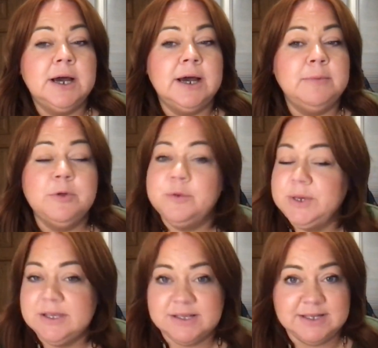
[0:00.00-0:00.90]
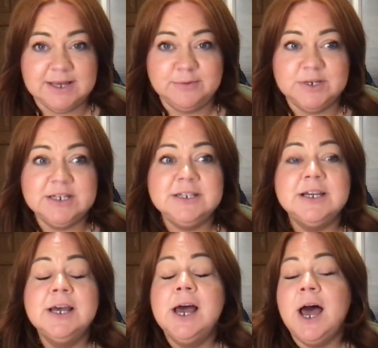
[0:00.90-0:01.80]
although he doesn't sound it.
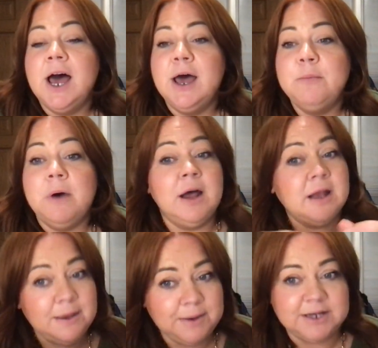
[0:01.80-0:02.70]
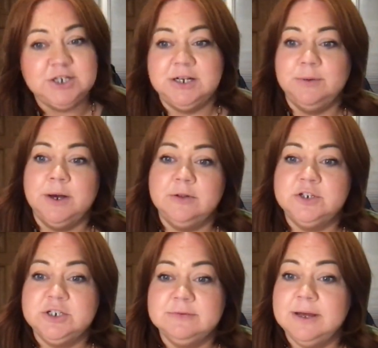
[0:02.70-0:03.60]
And I'm actually
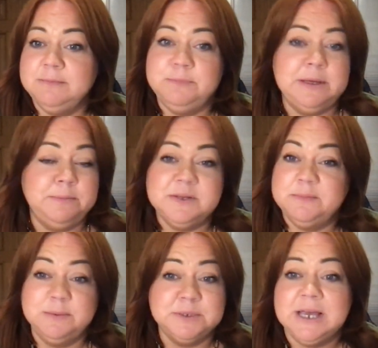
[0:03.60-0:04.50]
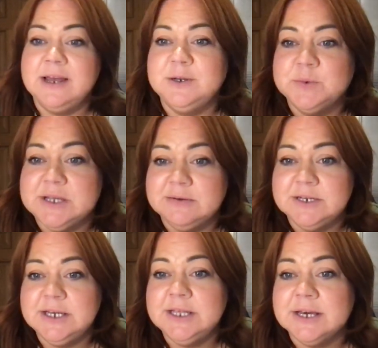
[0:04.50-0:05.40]
Welsh, and some people say I don't sound
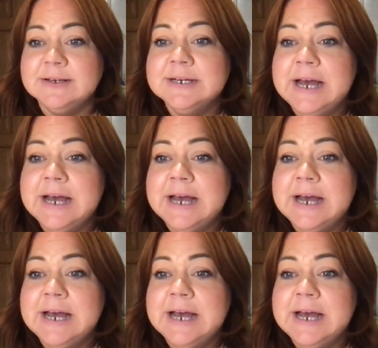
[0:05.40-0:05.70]
it either.